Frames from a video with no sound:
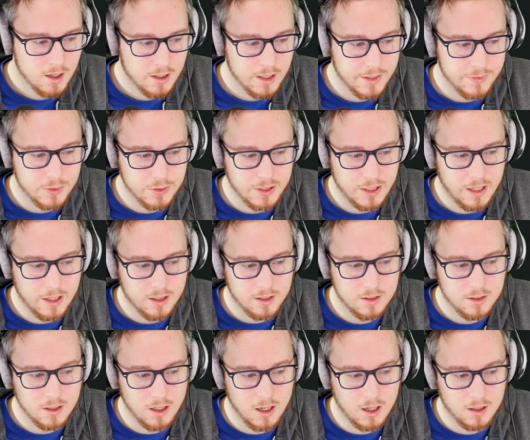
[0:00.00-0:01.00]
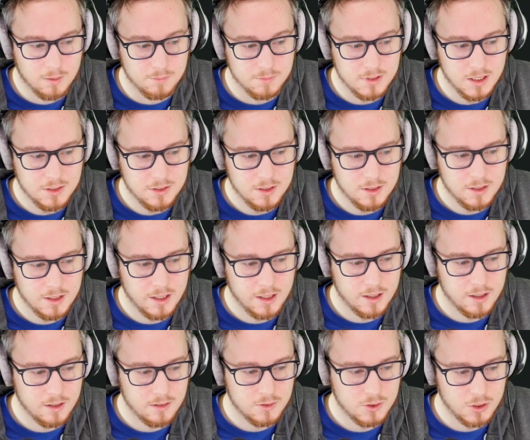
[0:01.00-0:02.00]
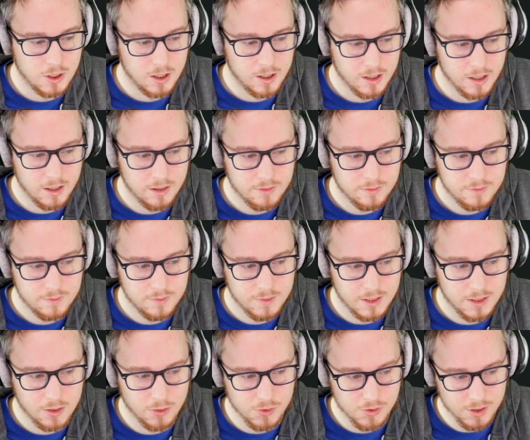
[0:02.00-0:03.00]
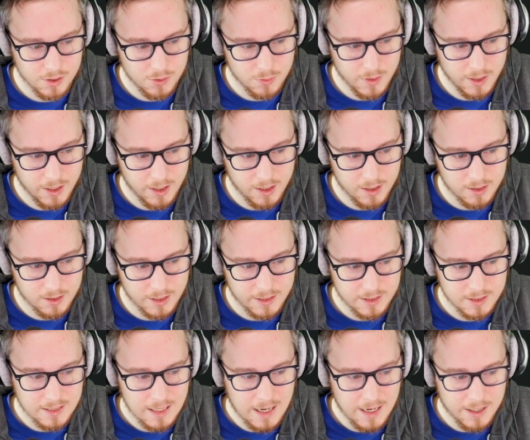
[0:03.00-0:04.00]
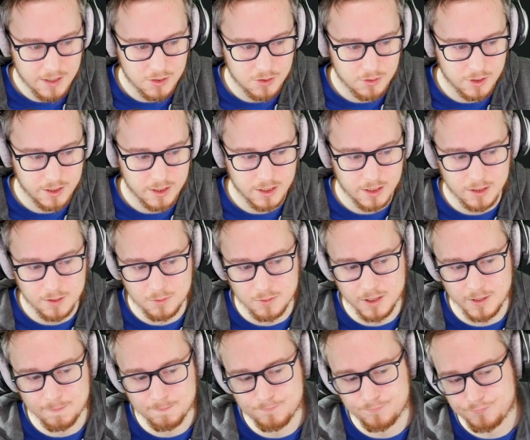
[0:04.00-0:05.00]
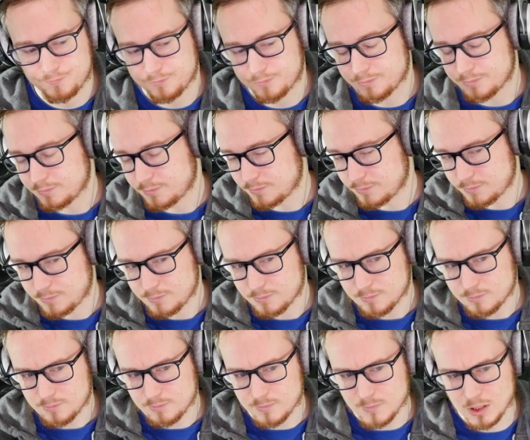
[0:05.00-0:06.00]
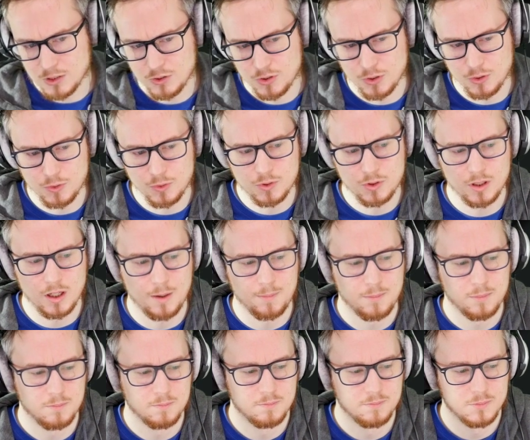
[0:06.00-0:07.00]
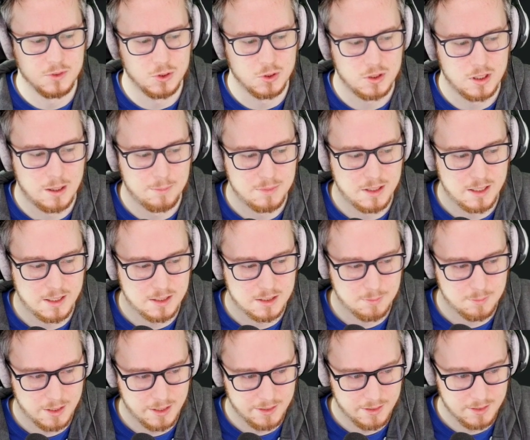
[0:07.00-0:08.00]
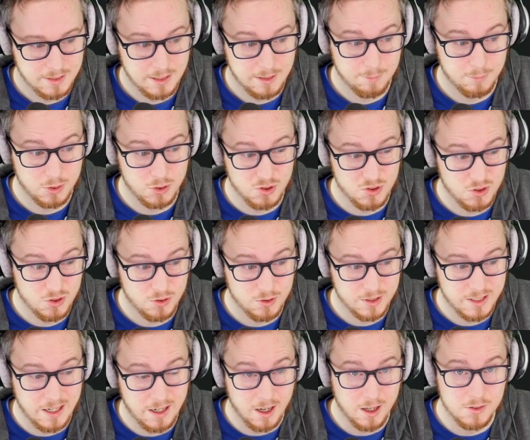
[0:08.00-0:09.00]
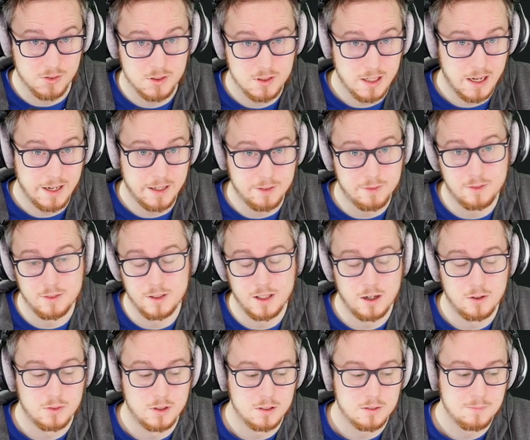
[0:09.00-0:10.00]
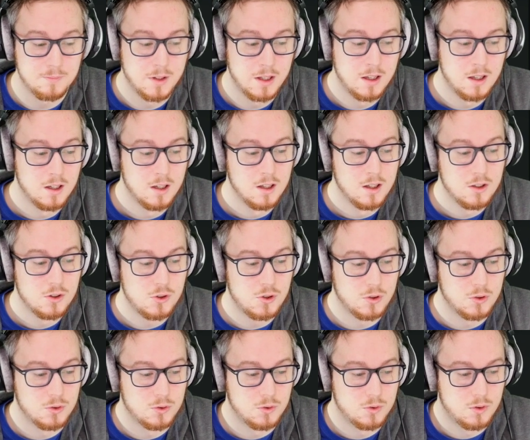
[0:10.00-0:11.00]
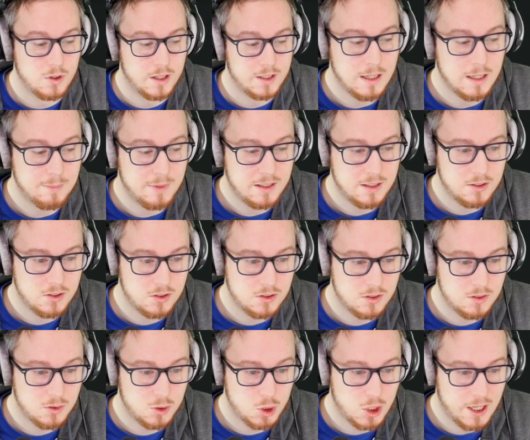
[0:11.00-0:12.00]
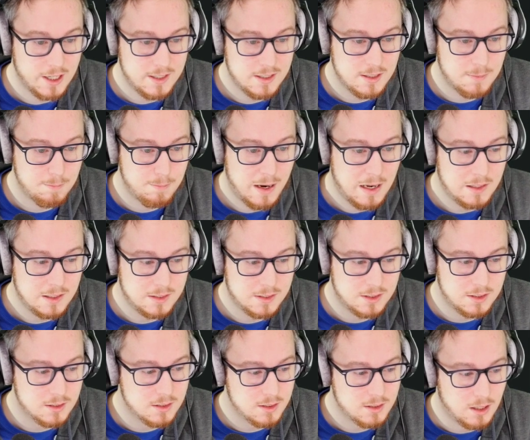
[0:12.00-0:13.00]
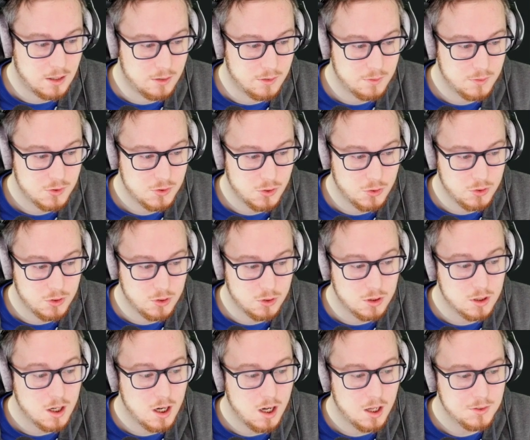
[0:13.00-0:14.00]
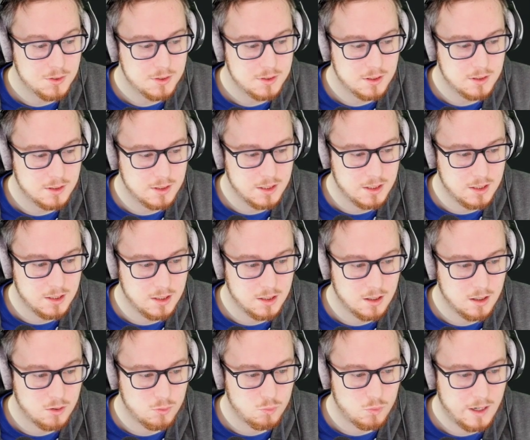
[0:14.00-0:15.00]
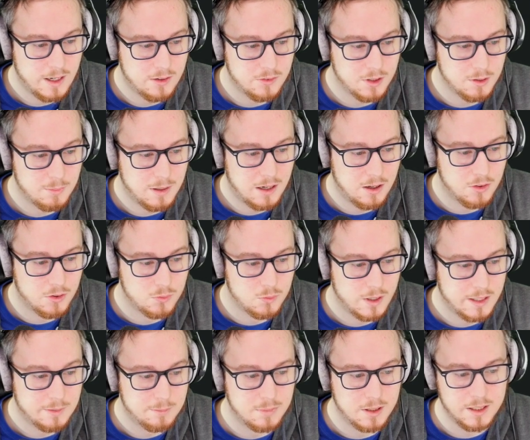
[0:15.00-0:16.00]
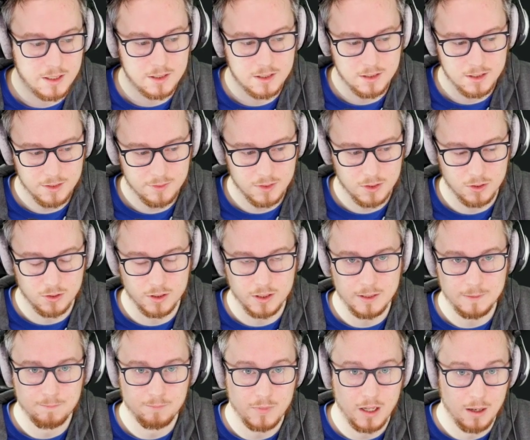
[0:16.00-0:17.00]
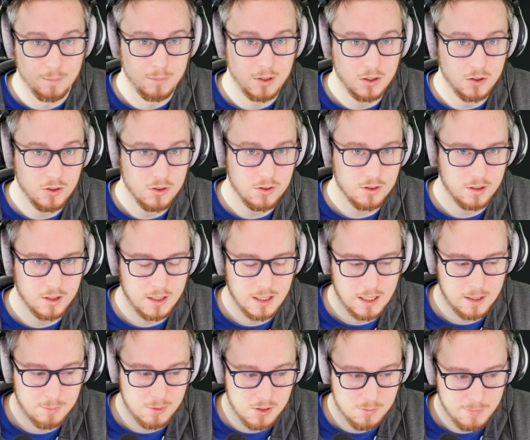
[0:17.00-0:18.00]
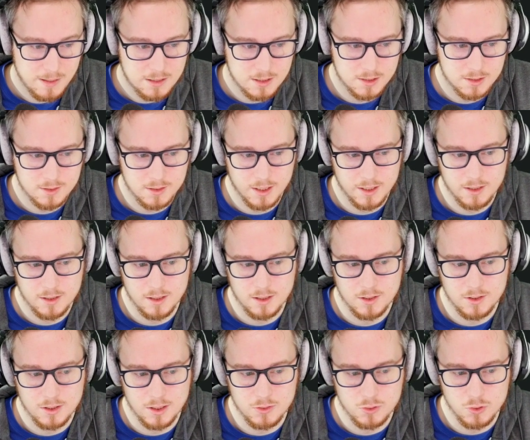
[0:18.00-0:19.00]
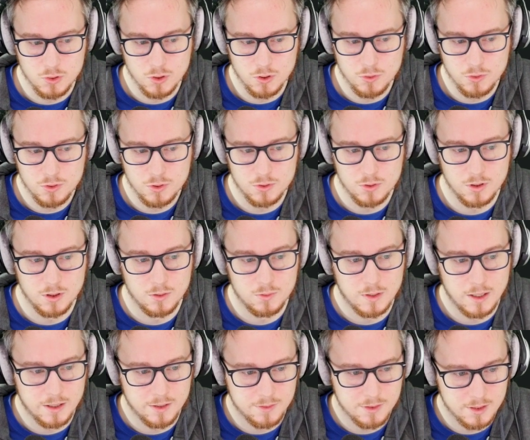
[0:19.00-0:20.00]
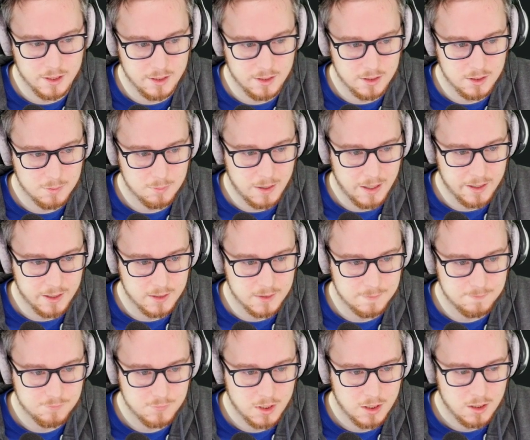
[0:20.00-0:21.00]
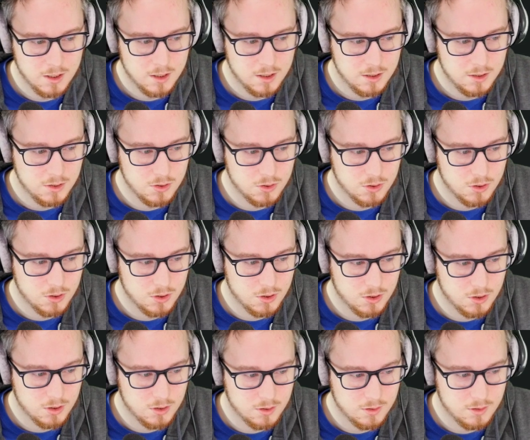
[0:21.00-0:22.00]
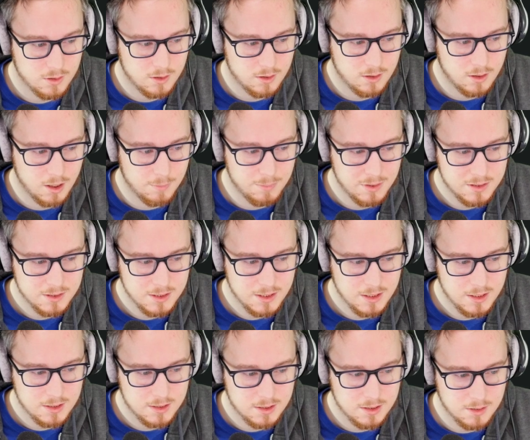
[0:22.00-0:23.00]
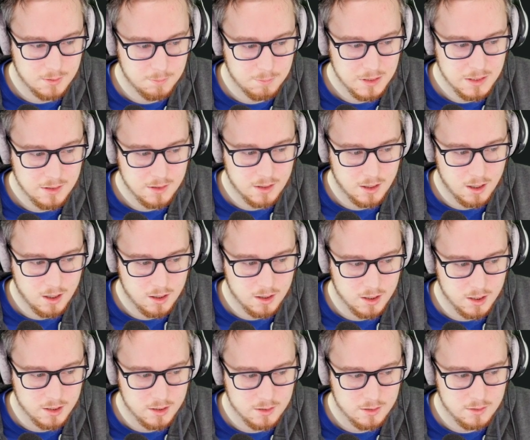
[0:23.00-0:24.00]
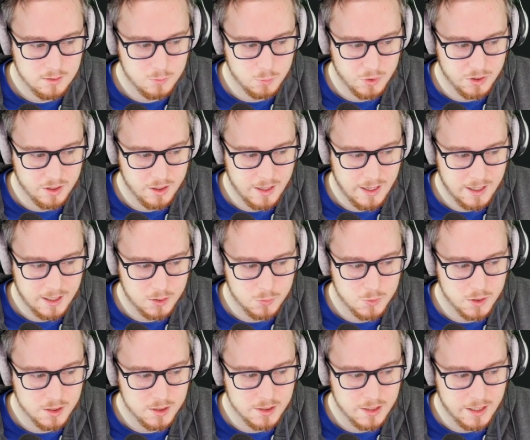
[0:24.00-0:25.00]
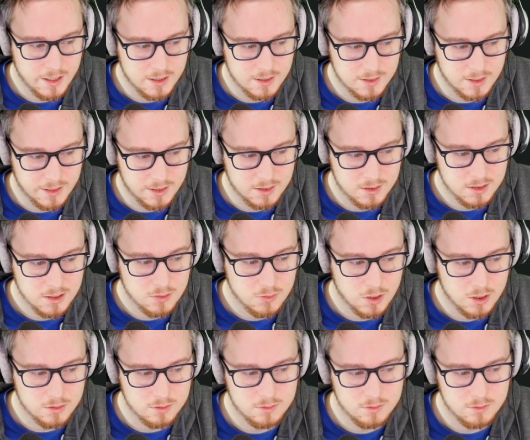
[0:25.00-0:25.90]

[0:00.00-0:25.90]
If your deck doesn't get strong enough, it goes this way and it like dies right here, right? So you stop getting to play the game because your deck has died for that run. So a like this tries to balance itself so that you're constantly around about the right place in difficulty. And because the game is balanced like this, as you go through a run of Slay the Spire, your ability to beat the heart with an Act 1 deck is like 0.